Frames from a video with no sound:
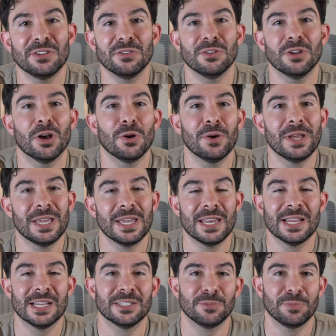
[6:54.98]
you know
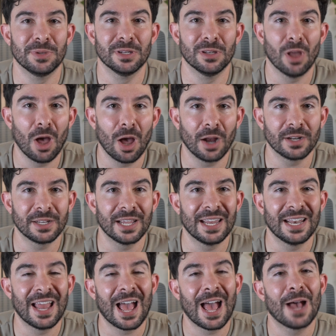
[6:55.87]
it has been
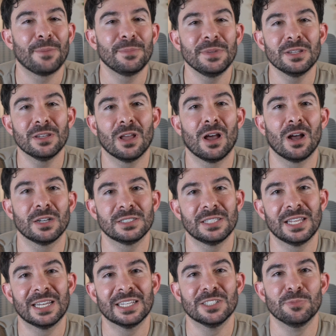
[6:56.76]
logged and how many
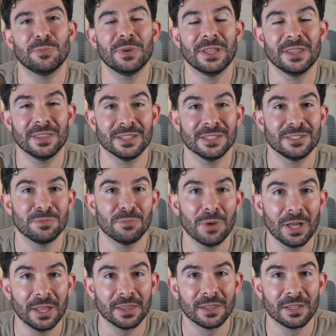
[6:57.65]
logs it has been this
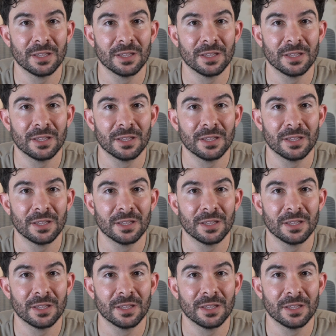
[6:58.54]
month.